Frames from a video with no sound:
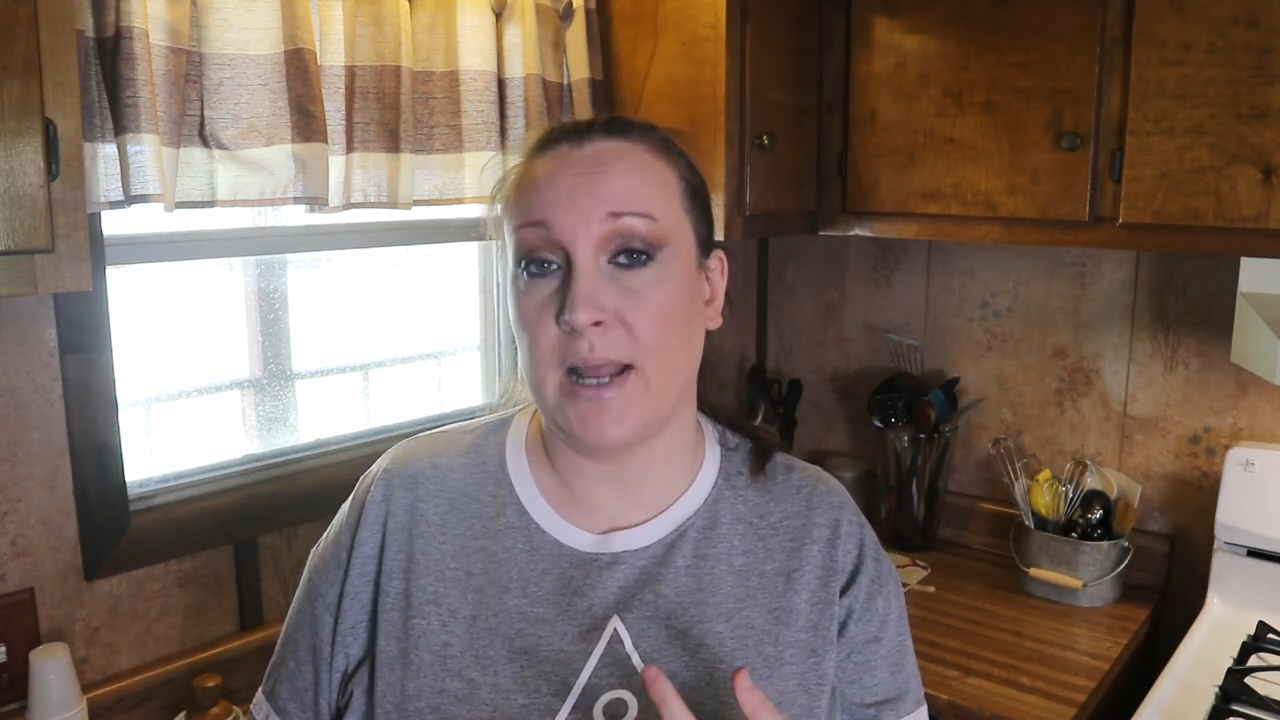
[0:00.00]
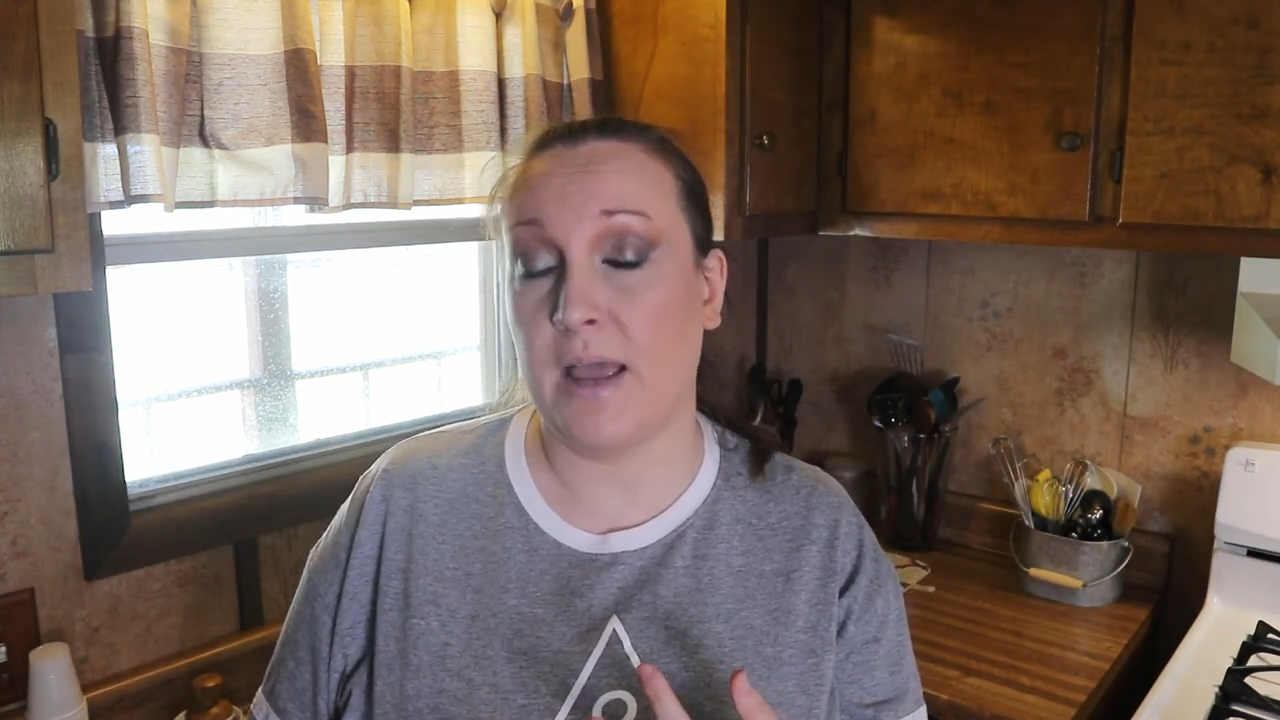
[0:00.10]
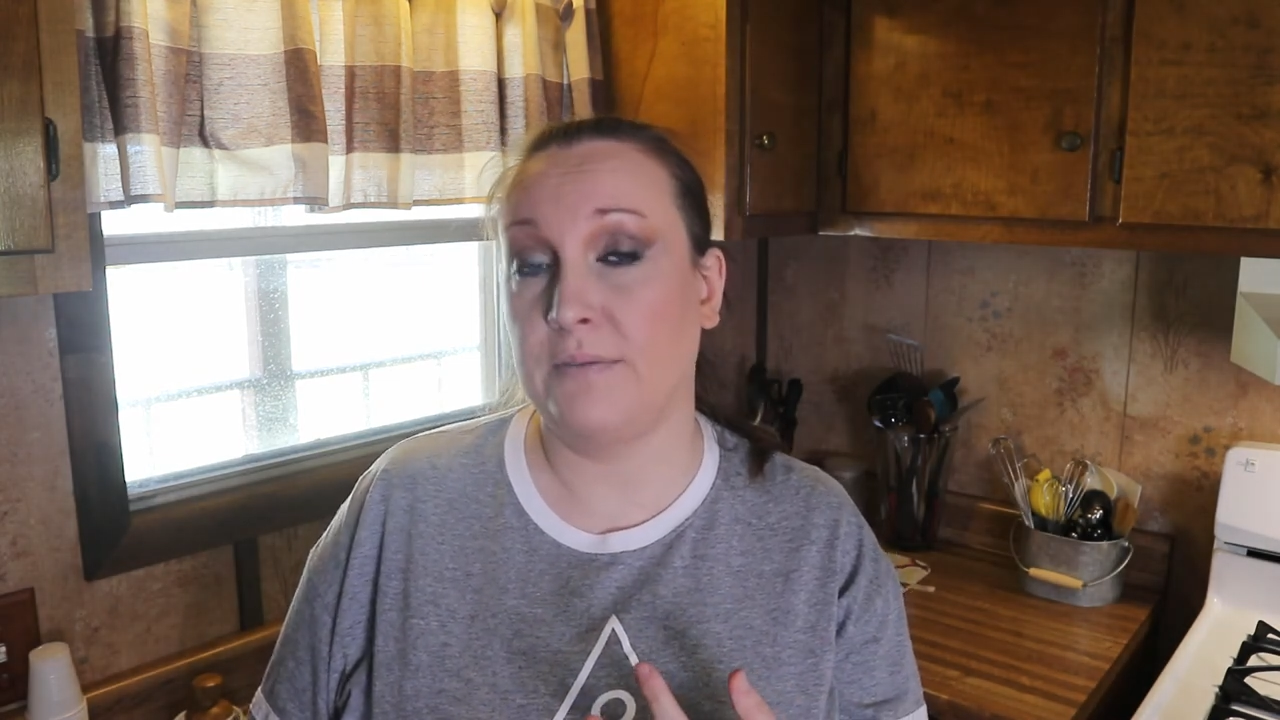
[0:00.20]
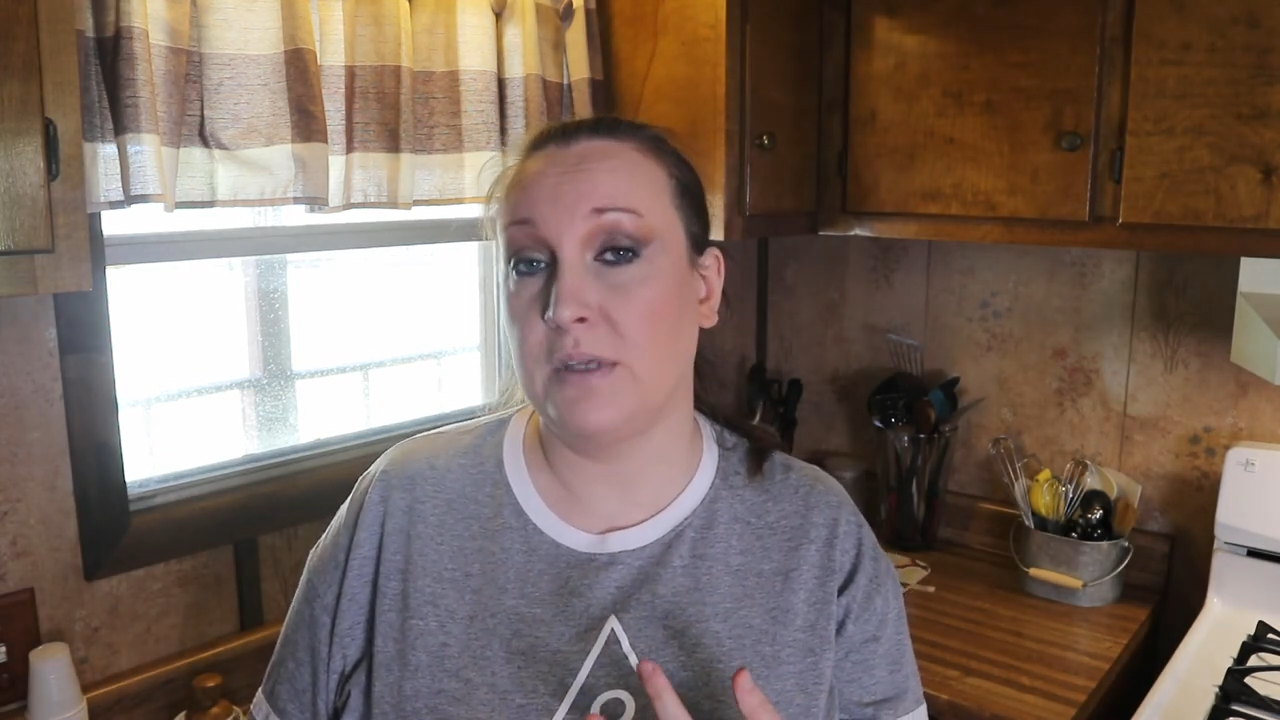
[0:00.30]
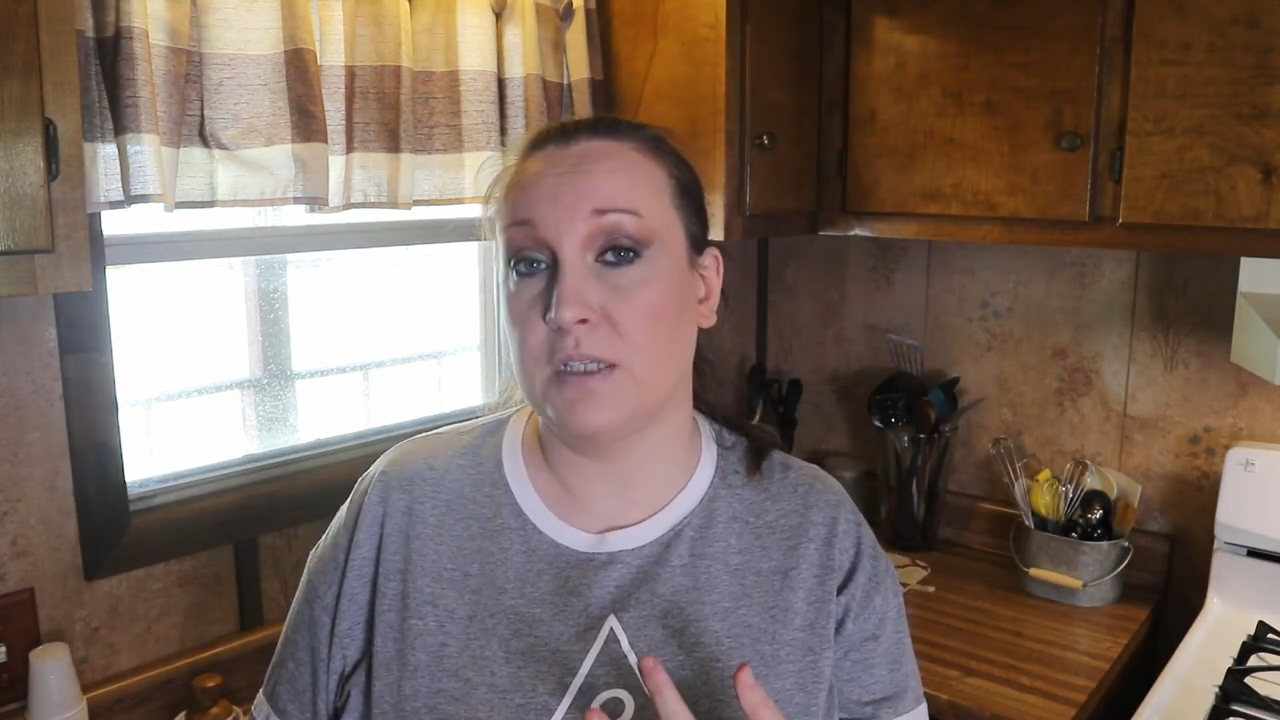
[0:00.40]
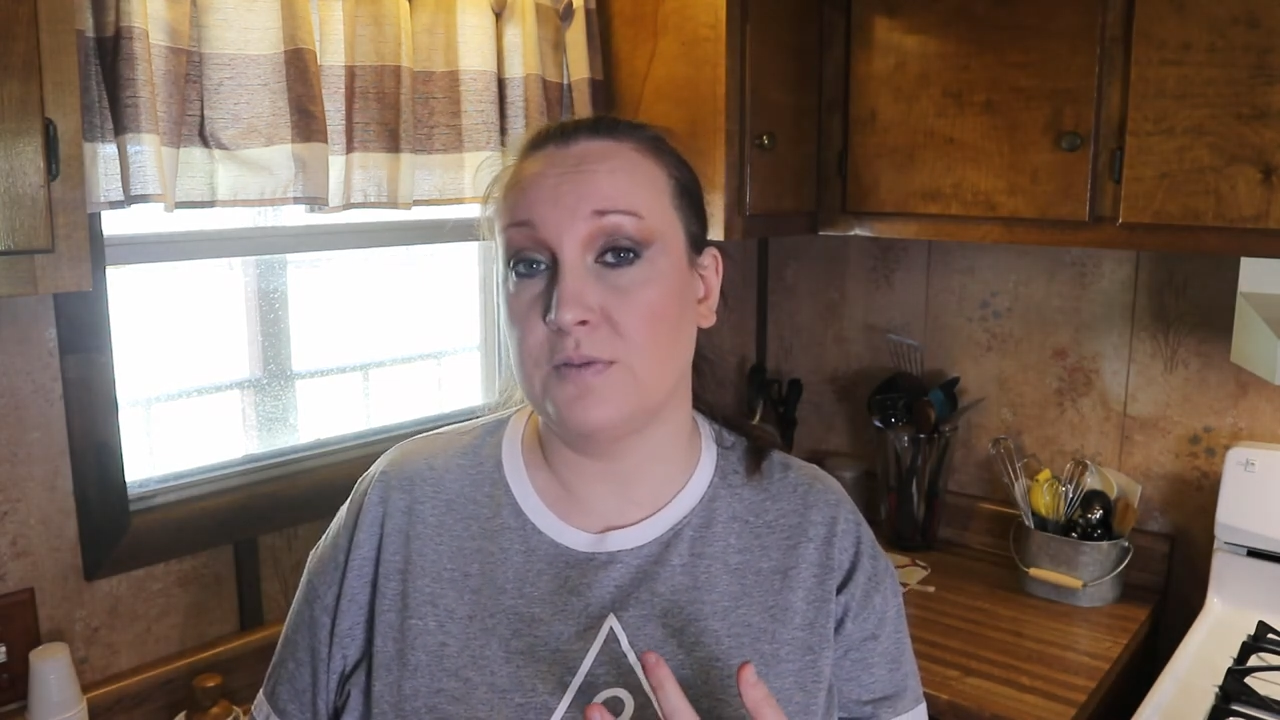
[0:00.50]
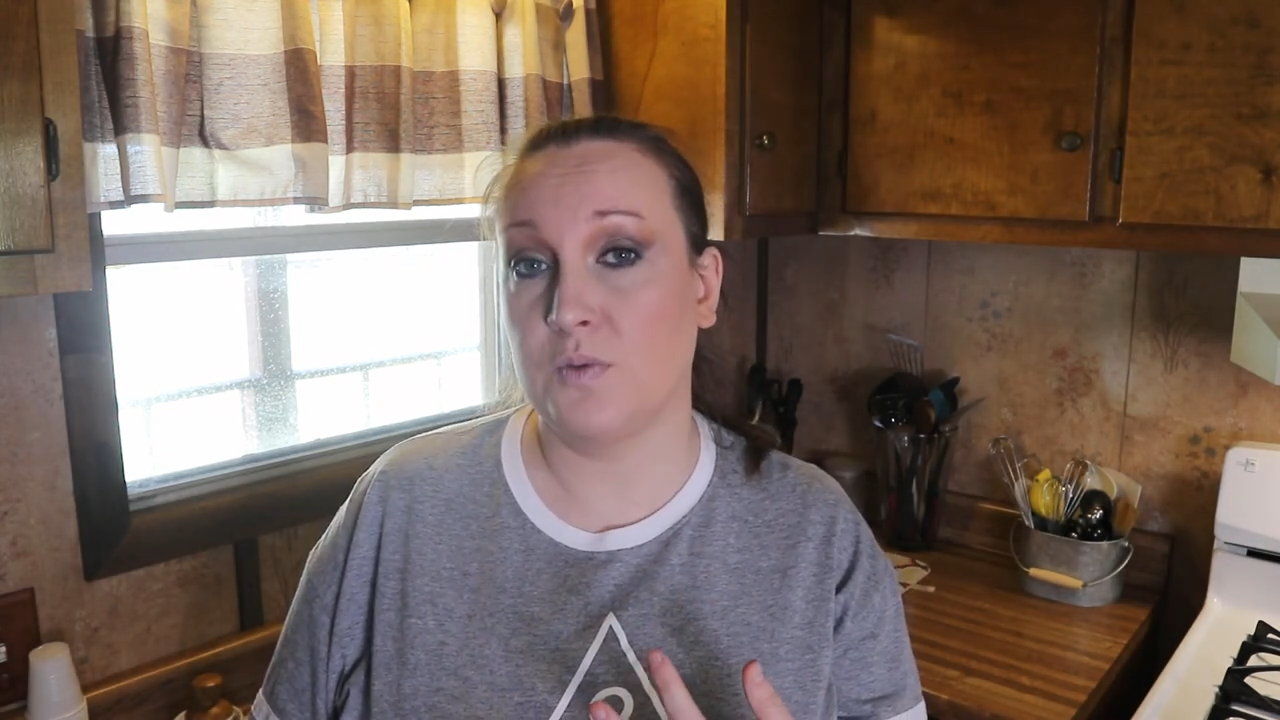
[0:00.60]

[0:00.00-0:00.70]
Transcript: have this